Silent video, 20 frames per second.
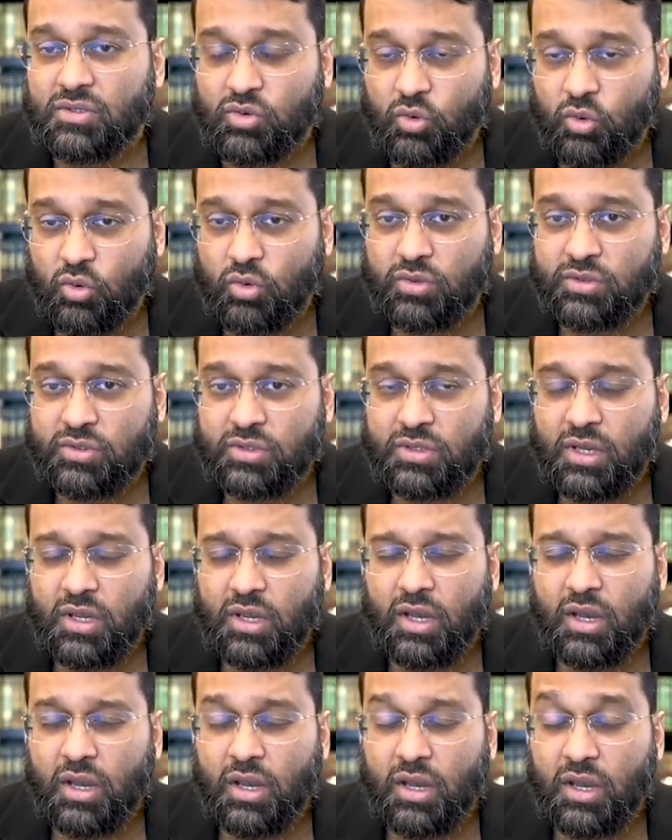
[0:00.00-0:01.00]
schools
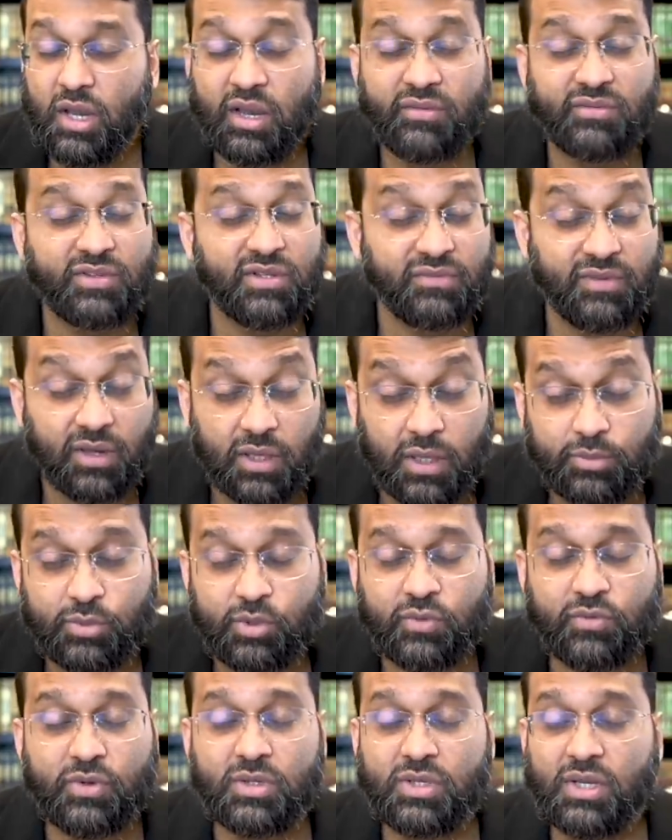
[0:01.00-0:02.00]
Uh, have developed
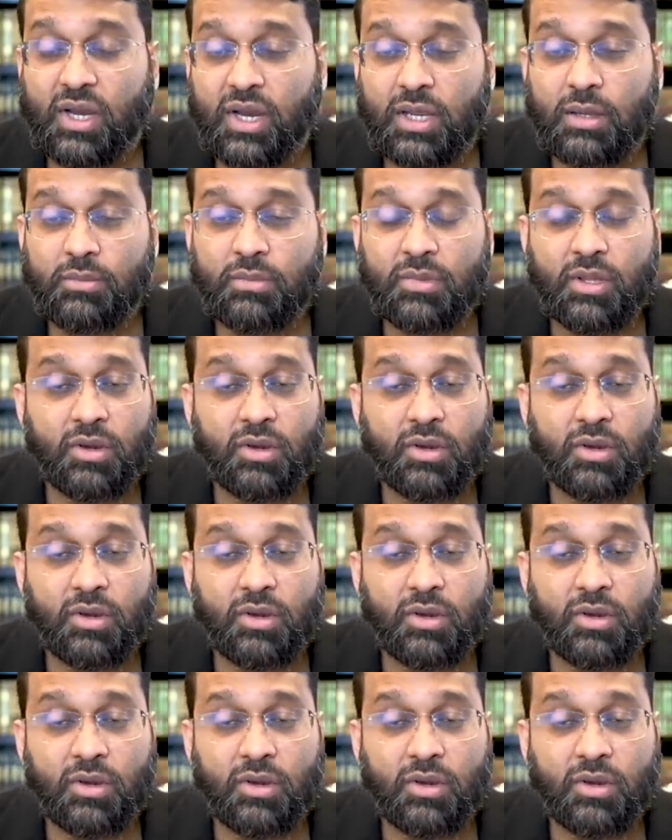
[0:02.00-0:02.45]
over time.